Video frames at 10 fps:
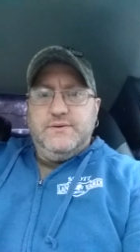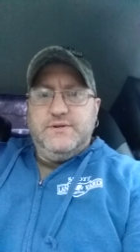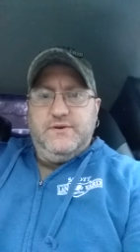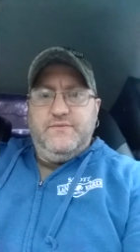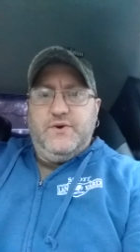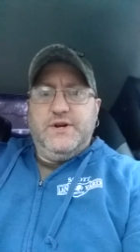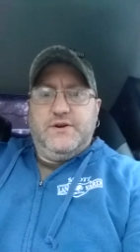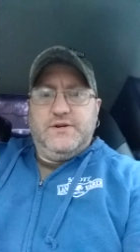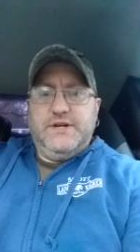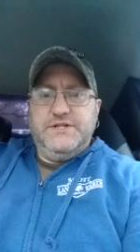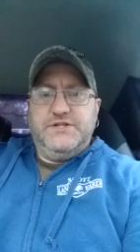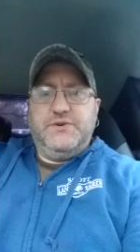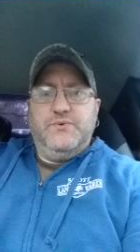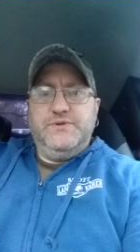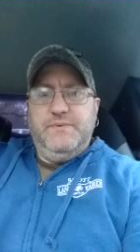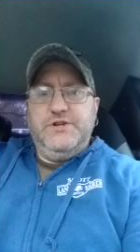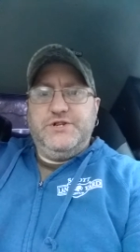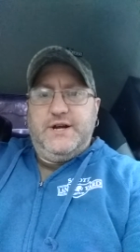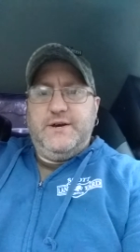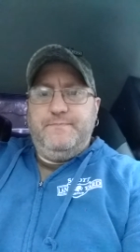to avoid our kids schools being
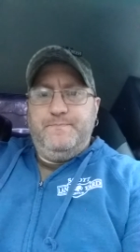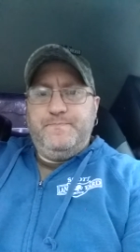shot up?